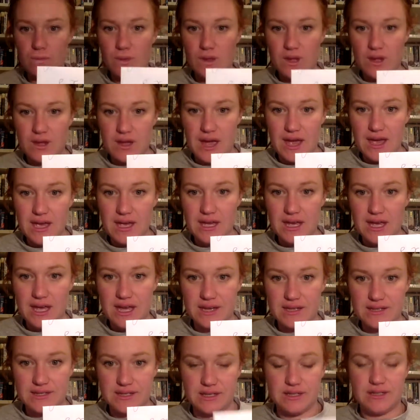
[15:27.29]
Okay,
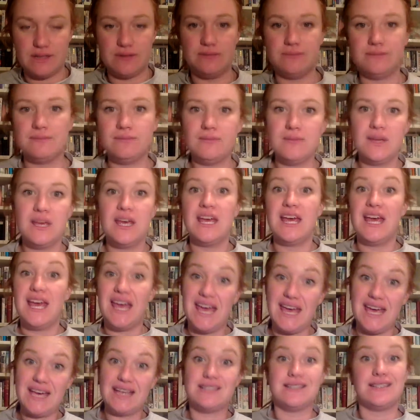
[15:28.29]
exit.
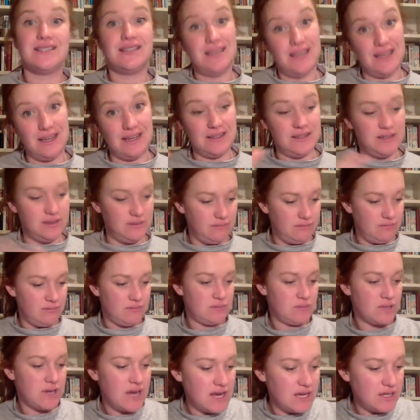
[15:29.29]
Exit.
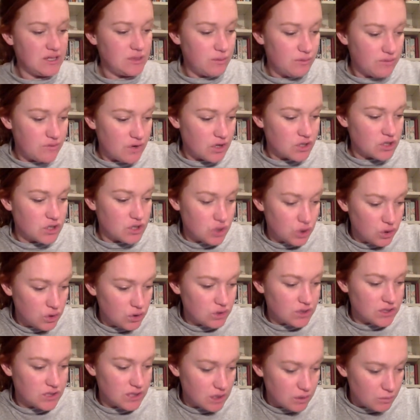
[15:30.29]
Okay, so we've got
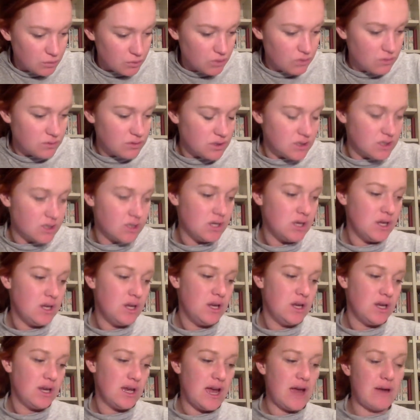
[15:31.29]
2 syllables.
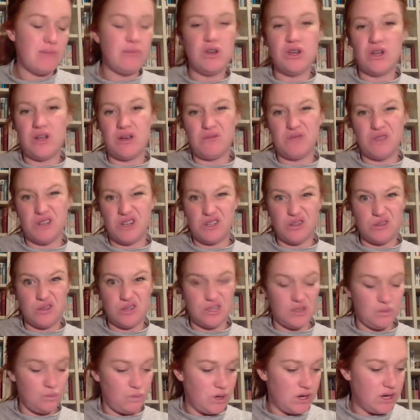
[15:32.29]
Okay, I'm going to do
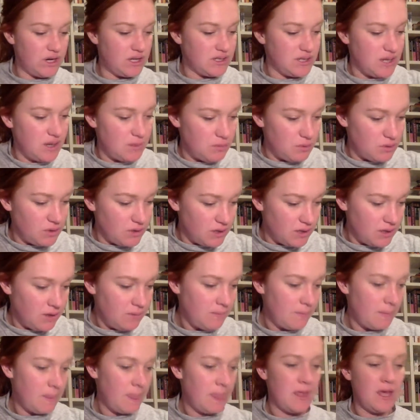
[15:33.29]
this in one example here.
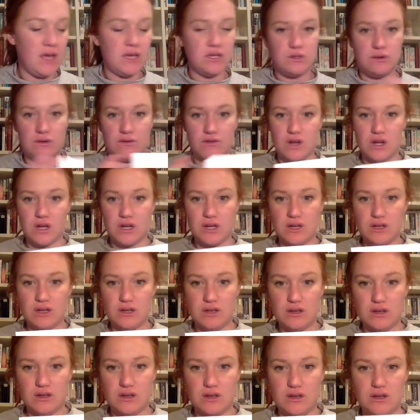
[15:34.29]
So we've got,
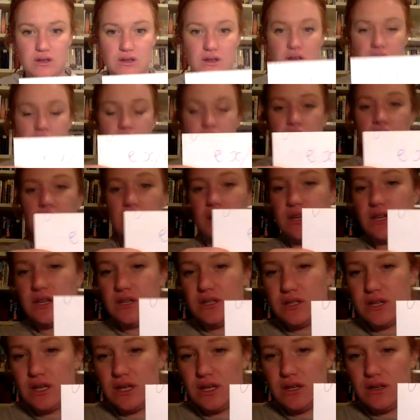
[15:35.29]
can
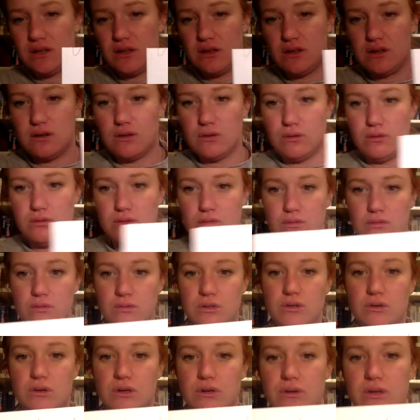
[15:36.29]
you see? Ooh,
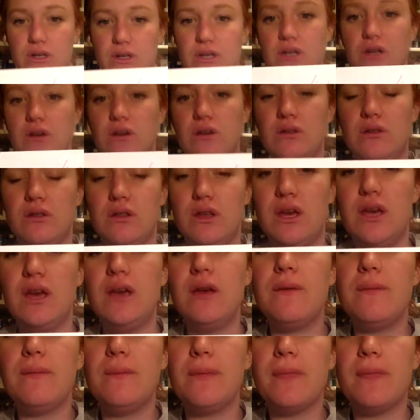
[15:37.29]
which way do I need to go? There.